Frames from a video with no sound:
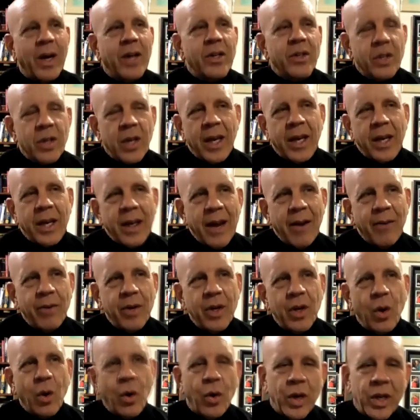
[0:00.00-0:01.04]
like every
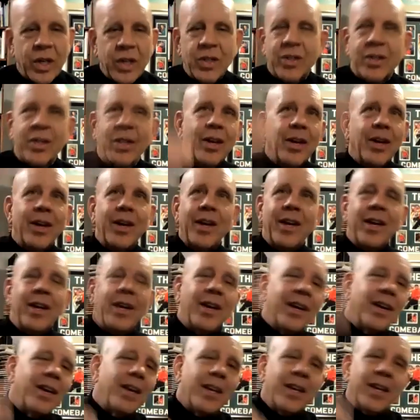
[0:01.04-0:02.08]
hoist,
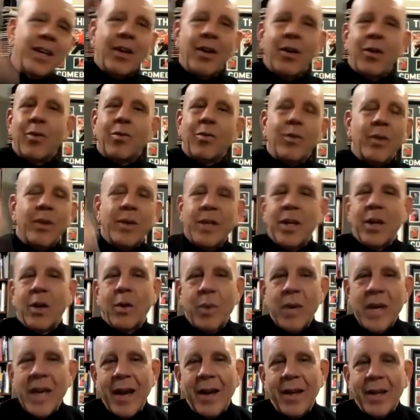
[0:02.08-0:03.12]

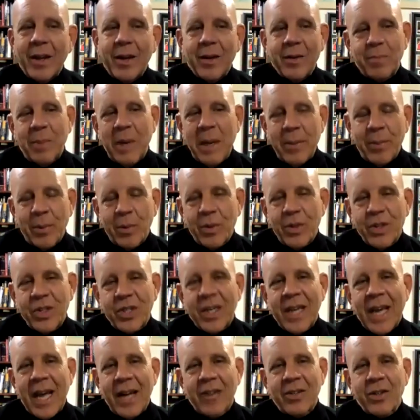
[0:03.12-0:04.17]
we had, like, people would
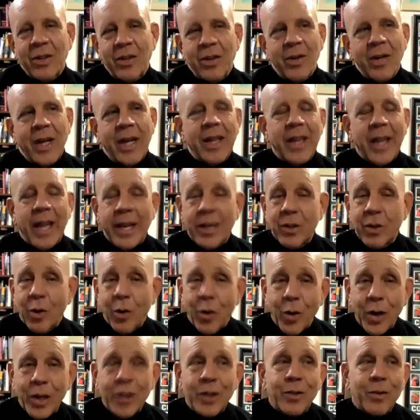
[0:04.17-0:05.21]
schedule. I'd like the
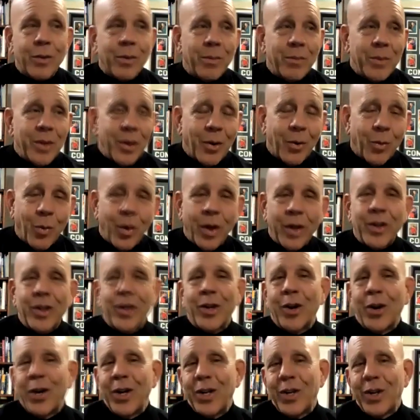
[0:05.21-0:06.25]
hoist from,
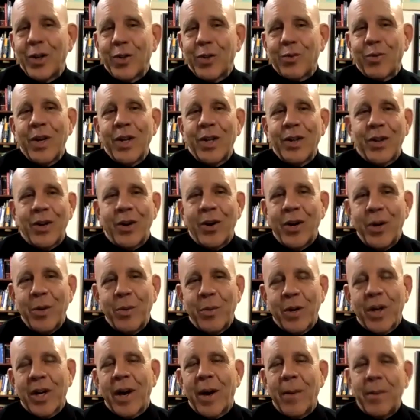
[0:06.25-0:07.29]
1:30 to 3:30.
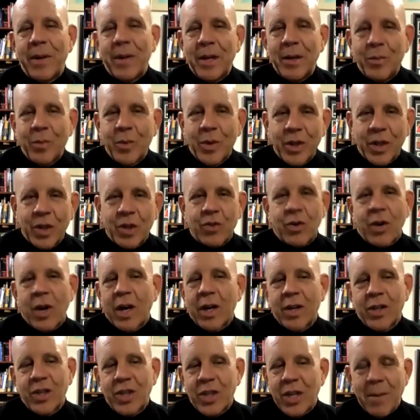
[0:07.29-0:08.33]
We're coming in with a
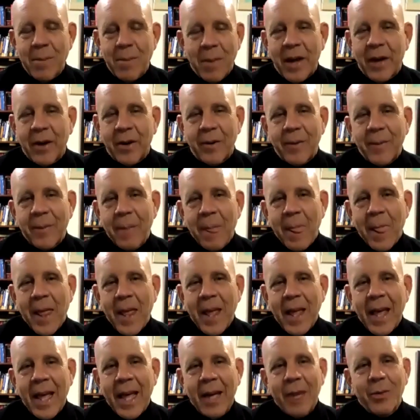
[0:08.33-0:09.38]
truck of sheet metal.
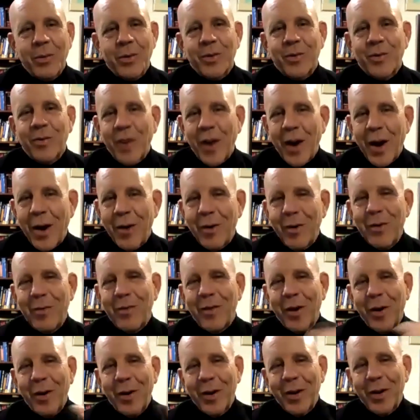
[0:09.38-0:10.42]
And it was very,
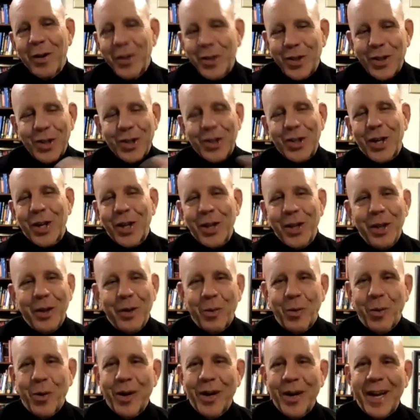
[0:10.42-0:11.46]
very logistically
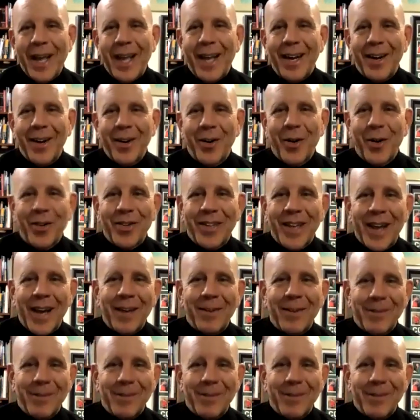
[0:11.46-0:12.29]
coordinated at all times.